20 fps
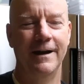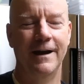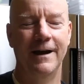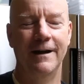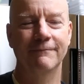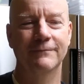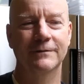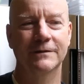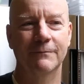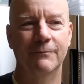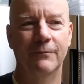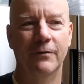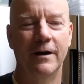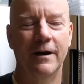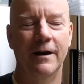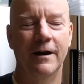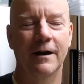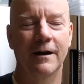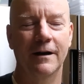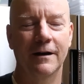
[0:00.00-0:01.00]
Yeah, I'm
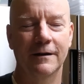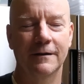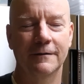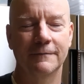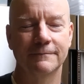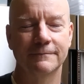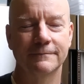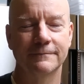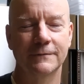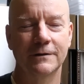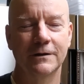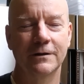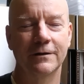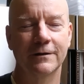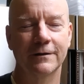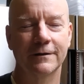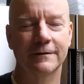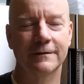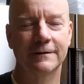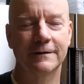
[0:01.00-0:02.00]
surprised. Um,
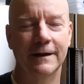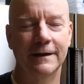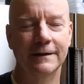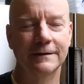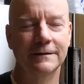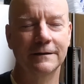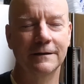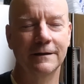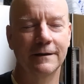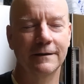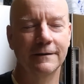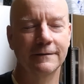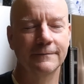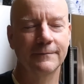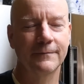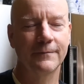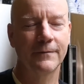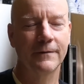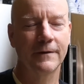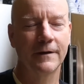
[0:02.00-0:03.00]
look,
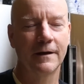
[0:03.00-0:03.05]
Tesla